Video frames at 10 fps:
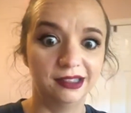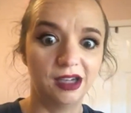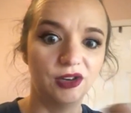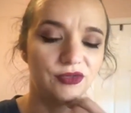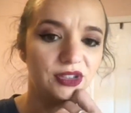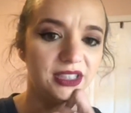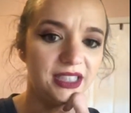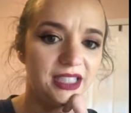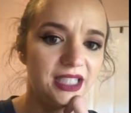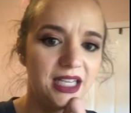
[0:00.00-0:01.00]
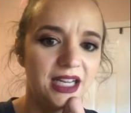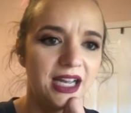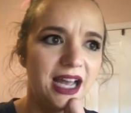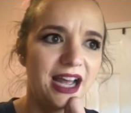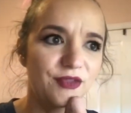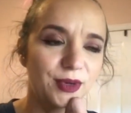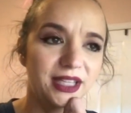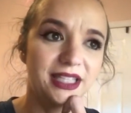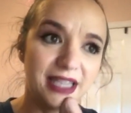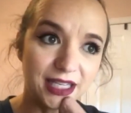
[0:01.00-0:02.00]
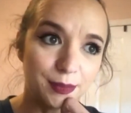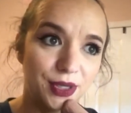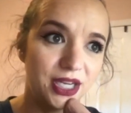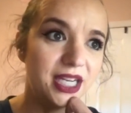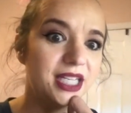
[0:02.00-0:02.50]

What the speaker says: Hopefully after we get the desk put in,